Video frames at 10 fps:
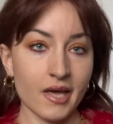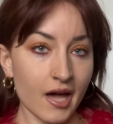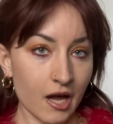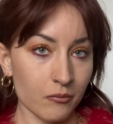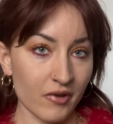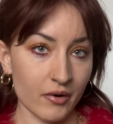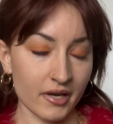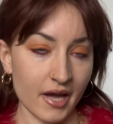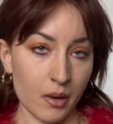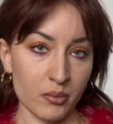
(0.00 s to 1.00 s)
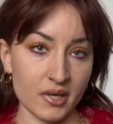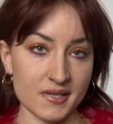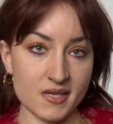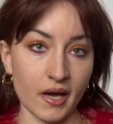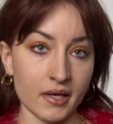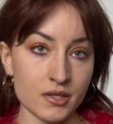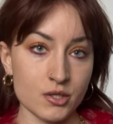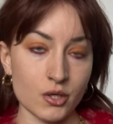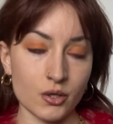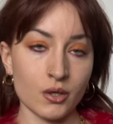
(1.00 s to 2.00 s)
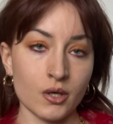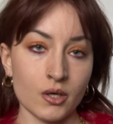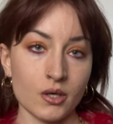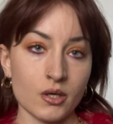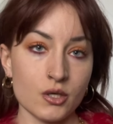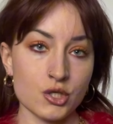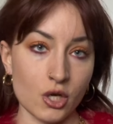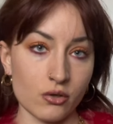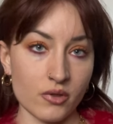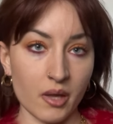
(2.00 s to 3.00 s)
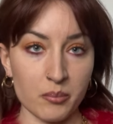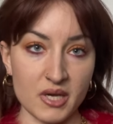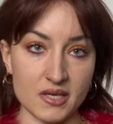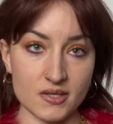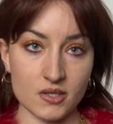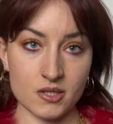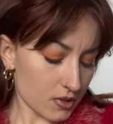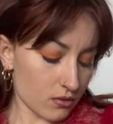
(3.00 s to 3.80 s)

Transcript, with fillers: I'm very happy and excited to show you that piece.